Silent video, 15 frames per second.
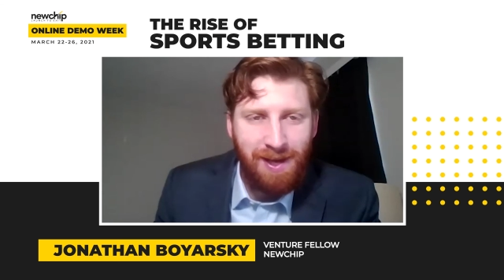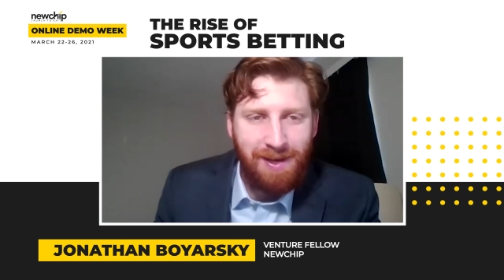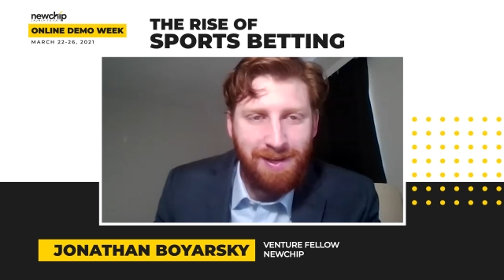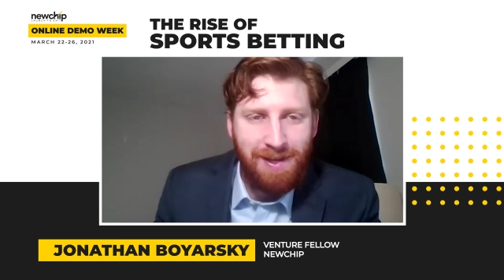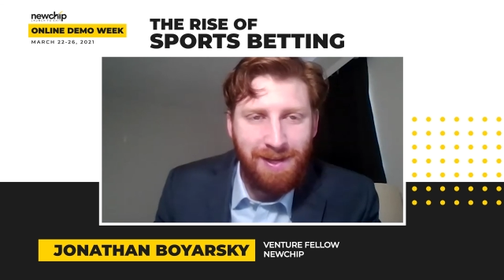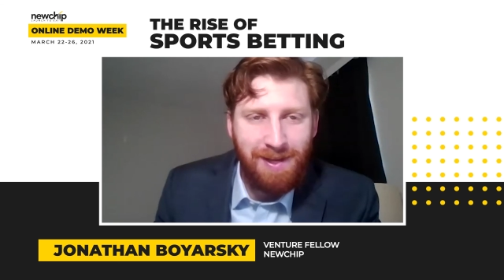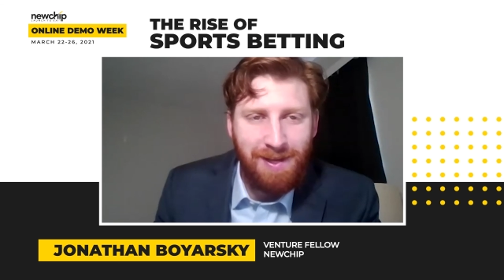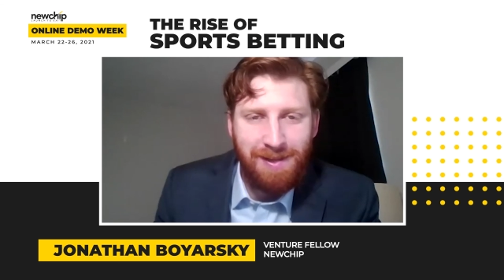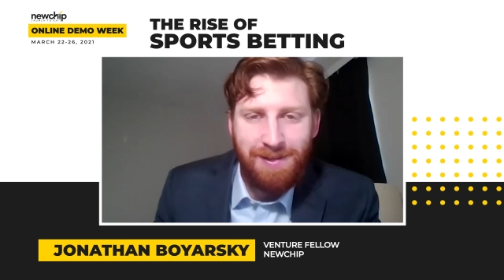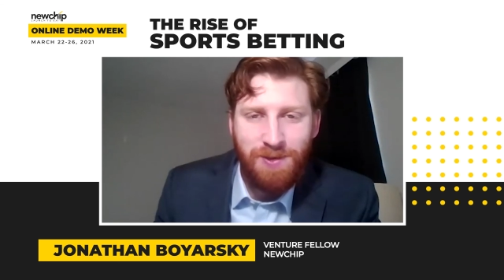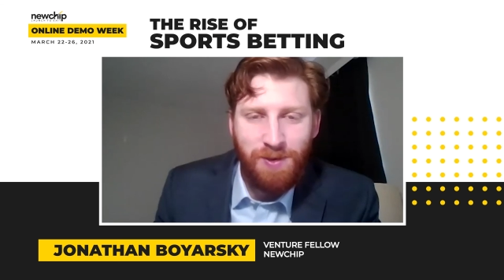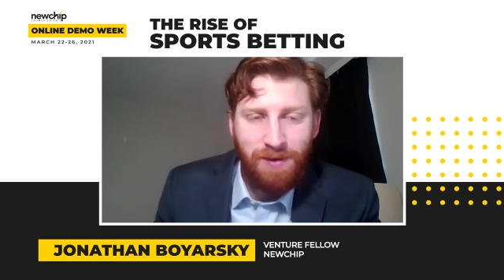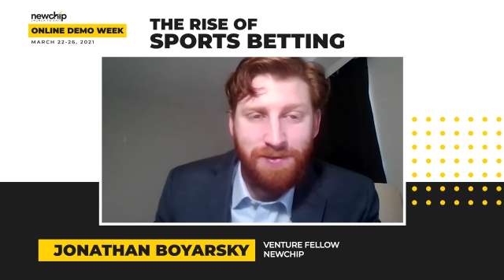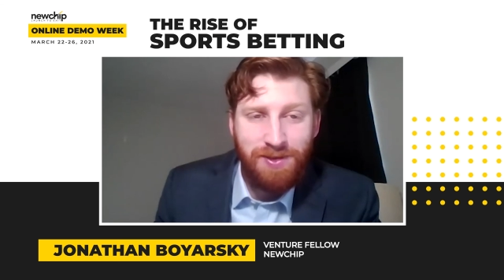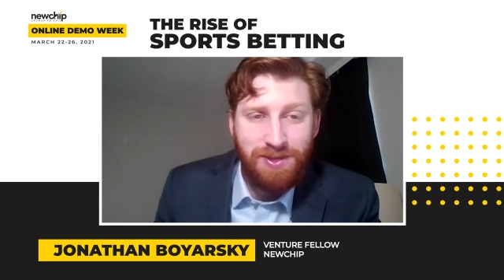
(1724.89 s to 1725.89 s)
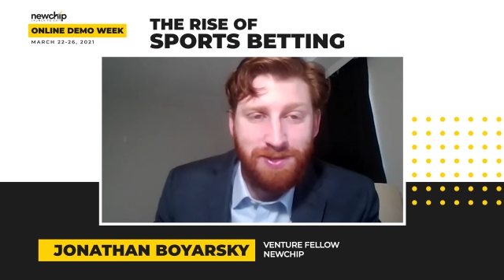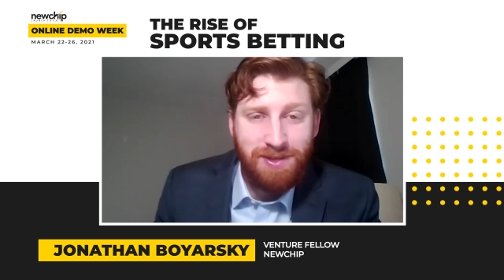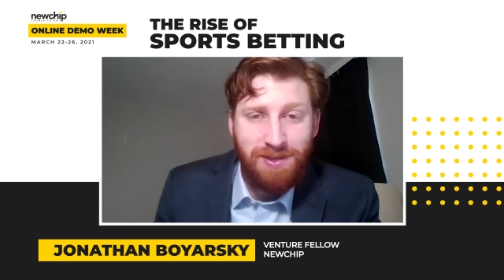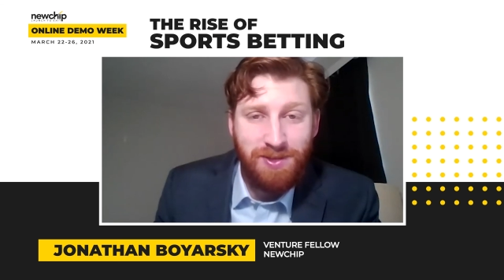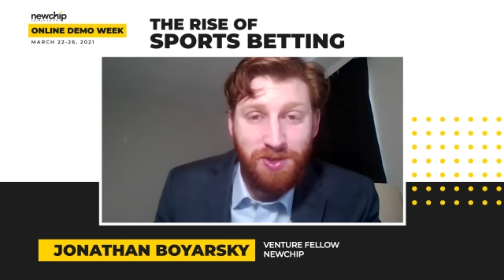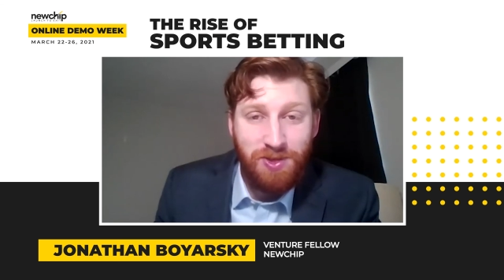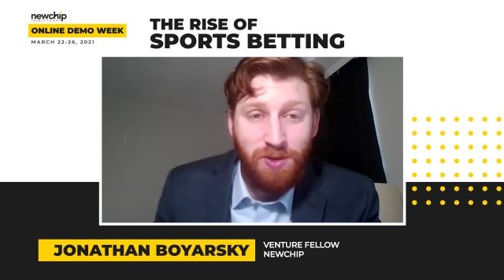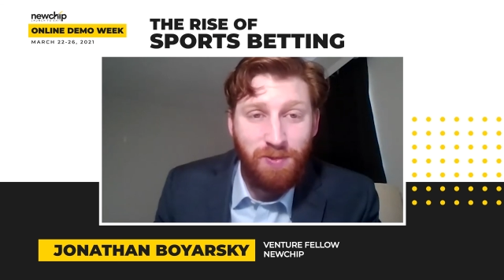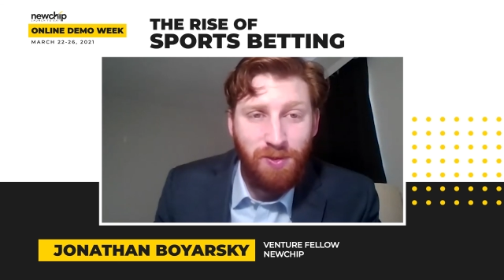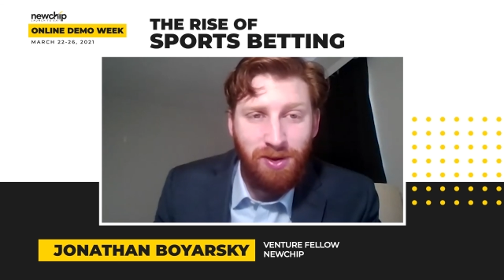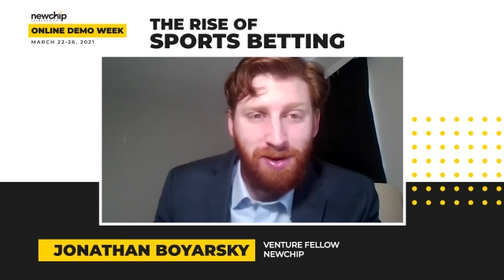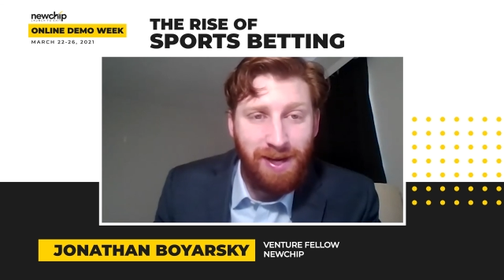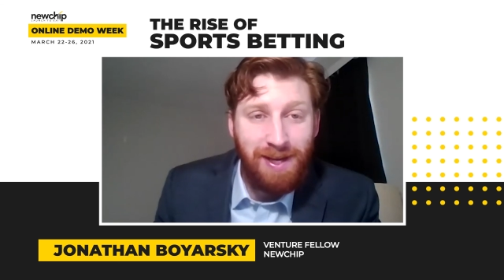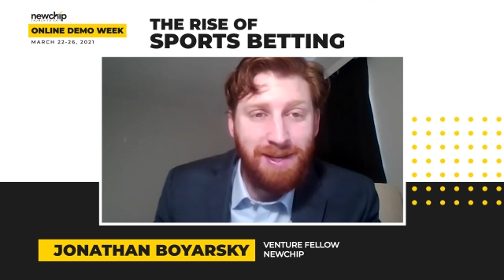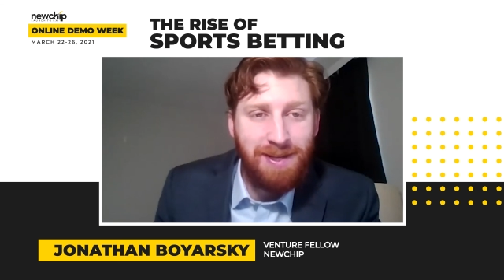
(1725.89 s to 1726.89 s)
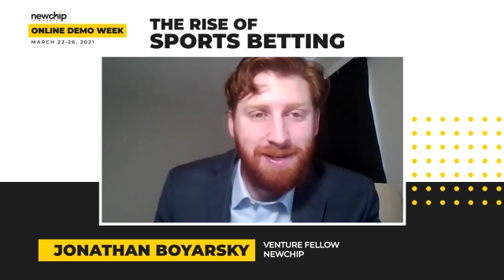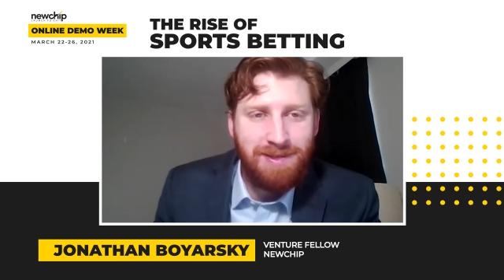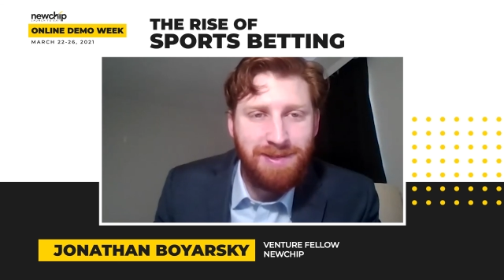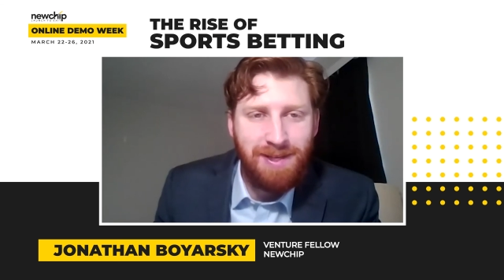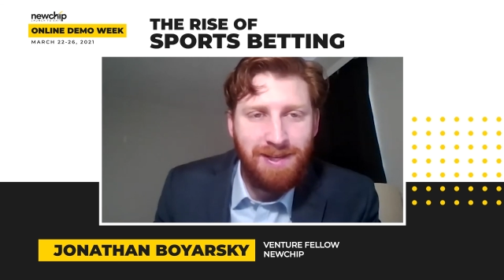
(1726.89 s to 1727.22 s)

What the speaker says: and sort of just consumer ease